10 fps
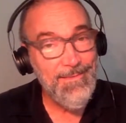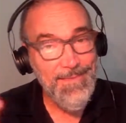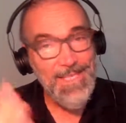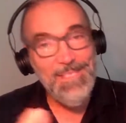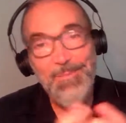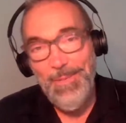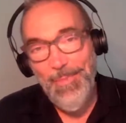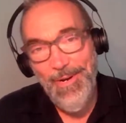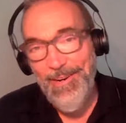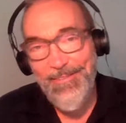That's my
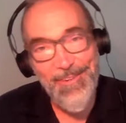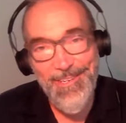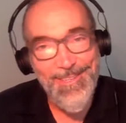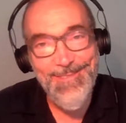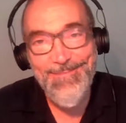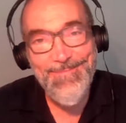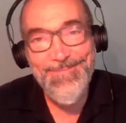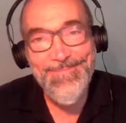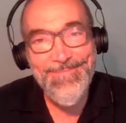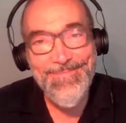prayer for you.
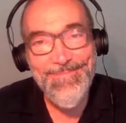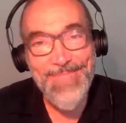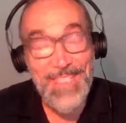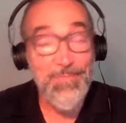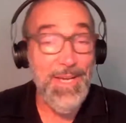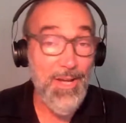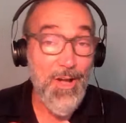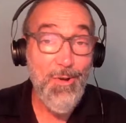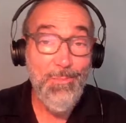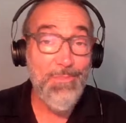That's my
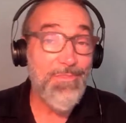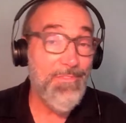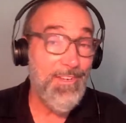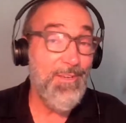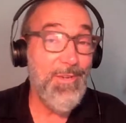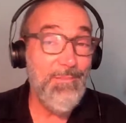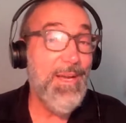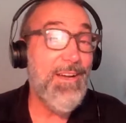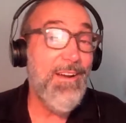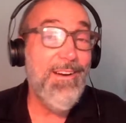hope for you in
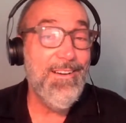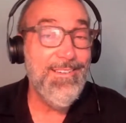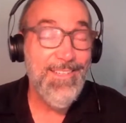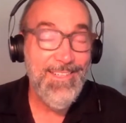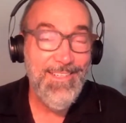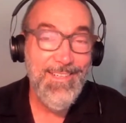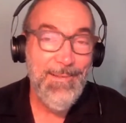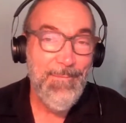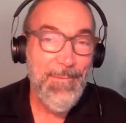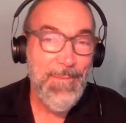my heart,
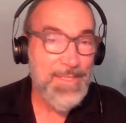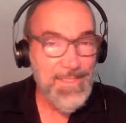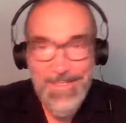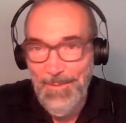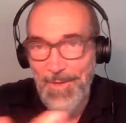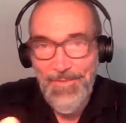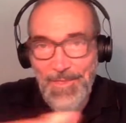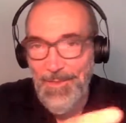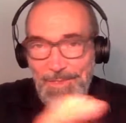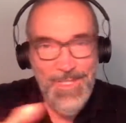That some of
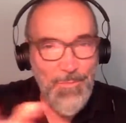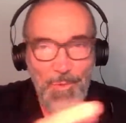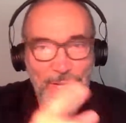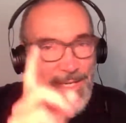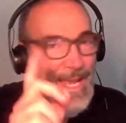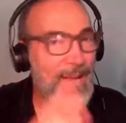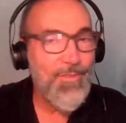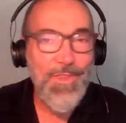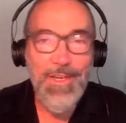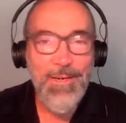you, someone
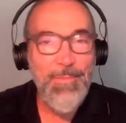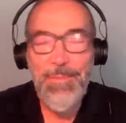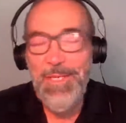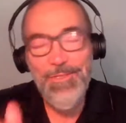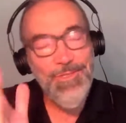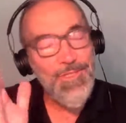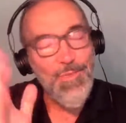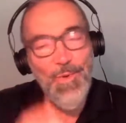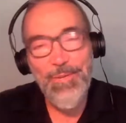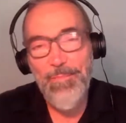out there, maybe it's
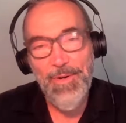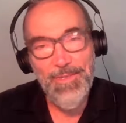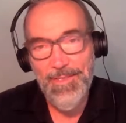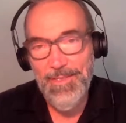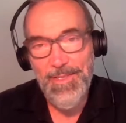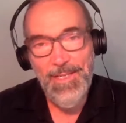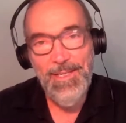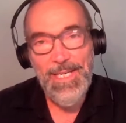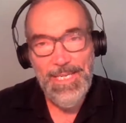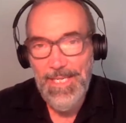just one person,
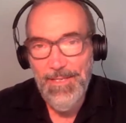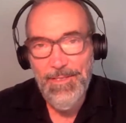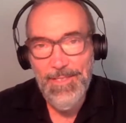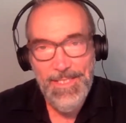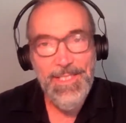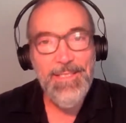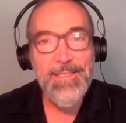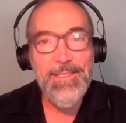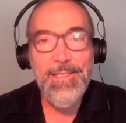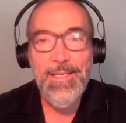hears
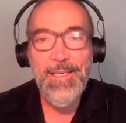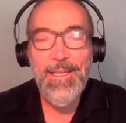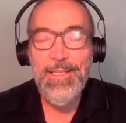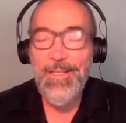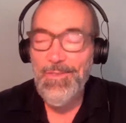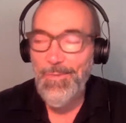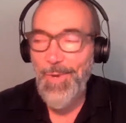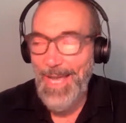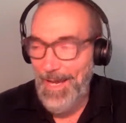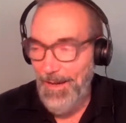this and goes,
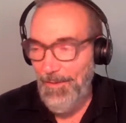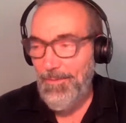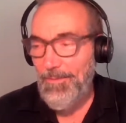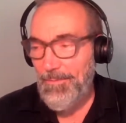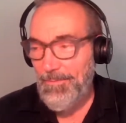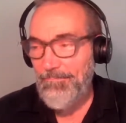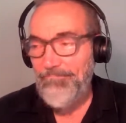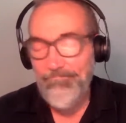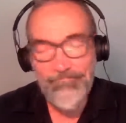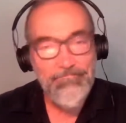wow,
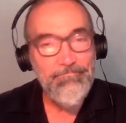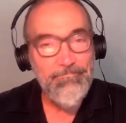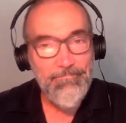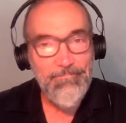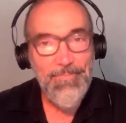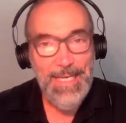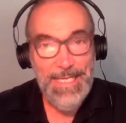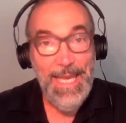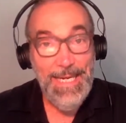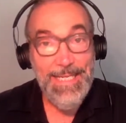I
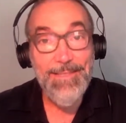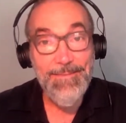get it.